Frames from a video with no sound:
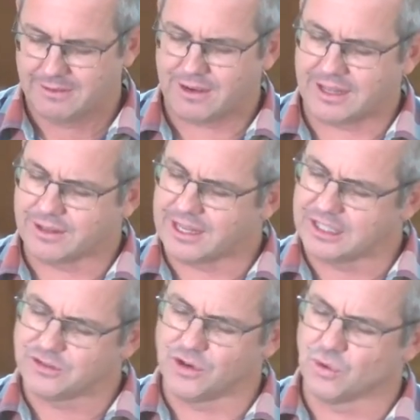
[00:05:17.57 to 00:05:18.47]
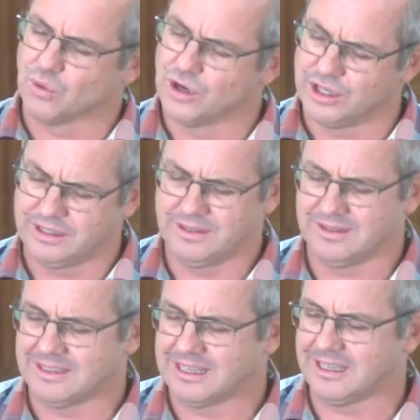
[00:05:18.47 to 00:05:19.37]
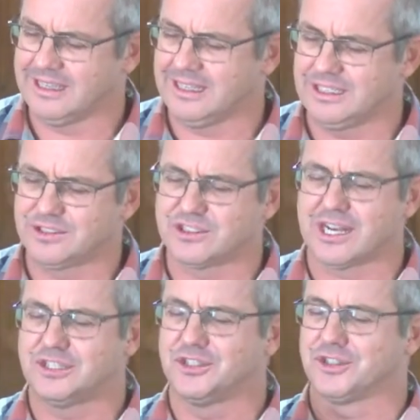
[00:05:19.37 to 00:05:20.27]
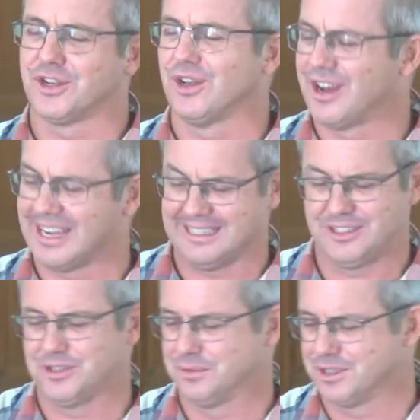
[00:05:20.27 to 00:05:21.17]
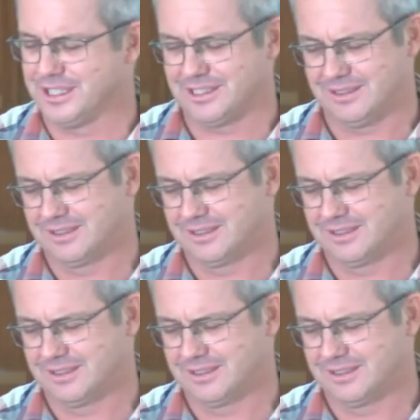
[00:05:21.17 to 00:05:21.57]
Father, thanks for your word. Uh, it is such a delight to read it.